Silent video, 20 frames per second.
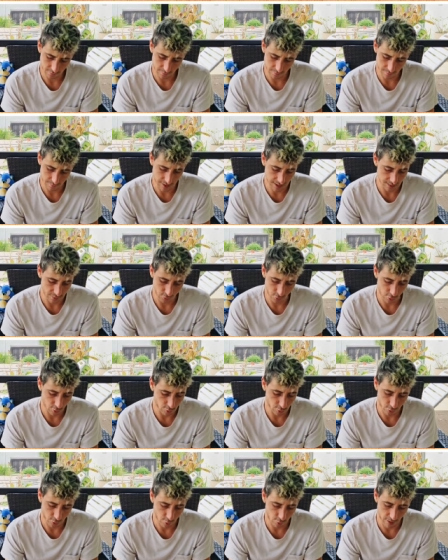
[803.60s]
Man, two,
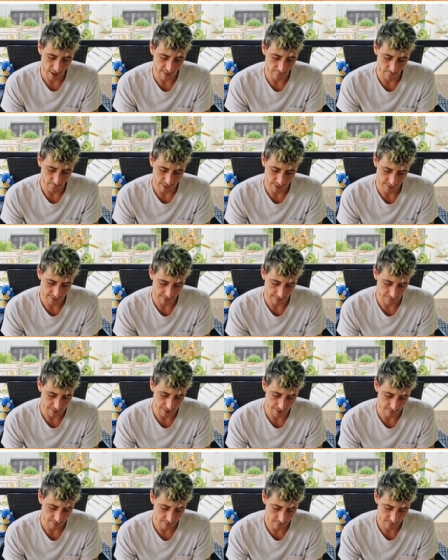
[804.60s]
two everything,
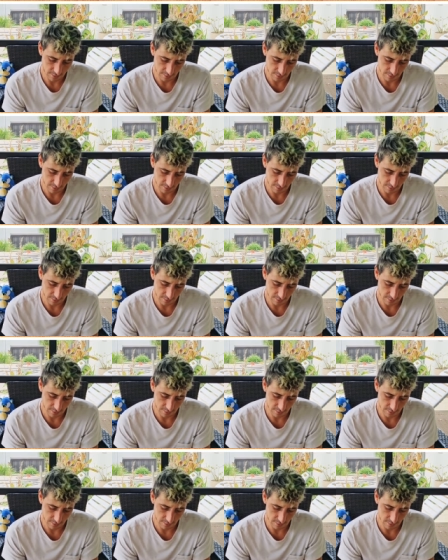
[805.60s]
man.